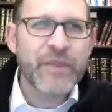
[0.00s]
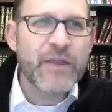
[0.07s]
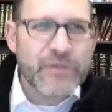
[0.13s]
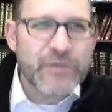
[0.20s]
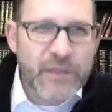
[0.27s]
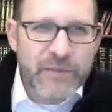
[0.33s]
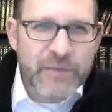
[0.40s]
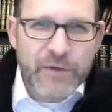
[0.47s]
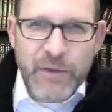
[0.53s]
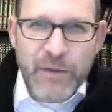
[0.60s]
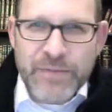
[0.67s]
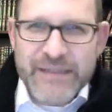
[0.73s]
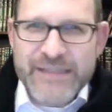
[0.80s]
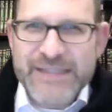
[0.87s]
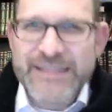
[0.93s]
There's something
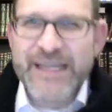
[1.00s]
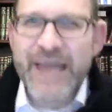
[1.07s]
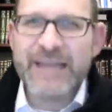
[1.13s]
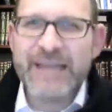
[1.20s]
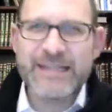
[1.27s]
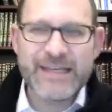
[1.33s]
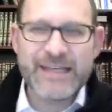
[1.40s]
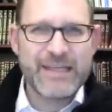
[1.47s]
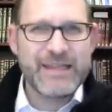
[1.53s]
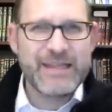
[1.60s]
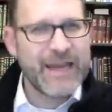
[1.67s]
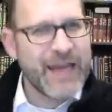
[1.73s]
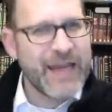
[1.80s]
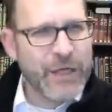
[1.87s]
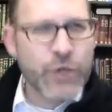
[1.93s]
represented in
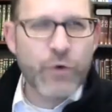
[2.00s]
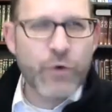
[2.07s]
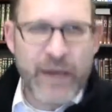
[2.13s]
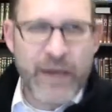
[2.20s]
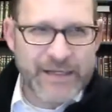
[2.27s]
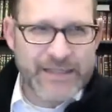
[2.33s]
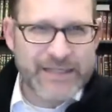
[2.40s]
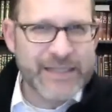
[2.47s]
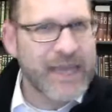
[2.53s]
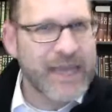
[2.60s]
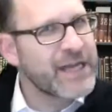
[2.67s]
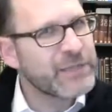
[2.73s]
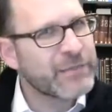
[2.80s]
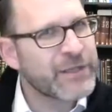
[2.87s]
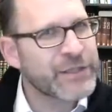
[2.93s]
that, not a grain of
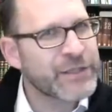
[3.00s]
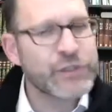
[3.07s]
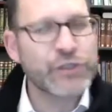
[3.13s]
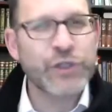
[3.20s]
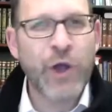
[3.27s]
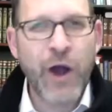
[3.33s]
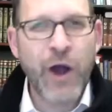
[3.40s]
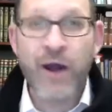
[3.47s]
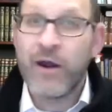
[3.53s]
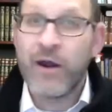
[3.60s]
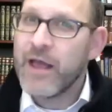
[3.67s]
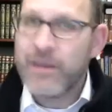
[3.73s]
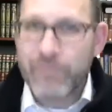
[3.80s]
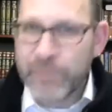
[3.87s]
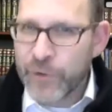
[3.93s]
sand, but a star.
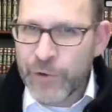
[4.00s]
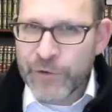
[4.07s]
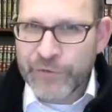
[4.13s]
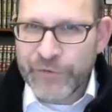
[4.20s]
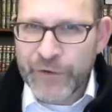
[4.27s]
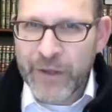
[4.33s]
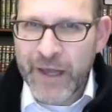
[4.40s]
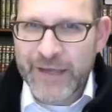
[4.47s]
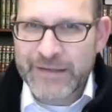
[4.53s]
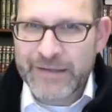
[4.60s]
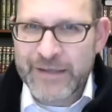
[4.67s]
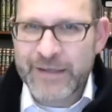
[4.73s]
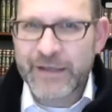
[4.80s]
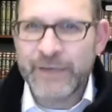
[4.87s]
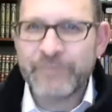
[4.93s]
Beautiful
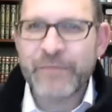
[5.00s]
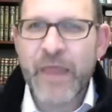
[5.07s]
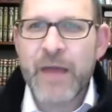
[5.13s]
idea.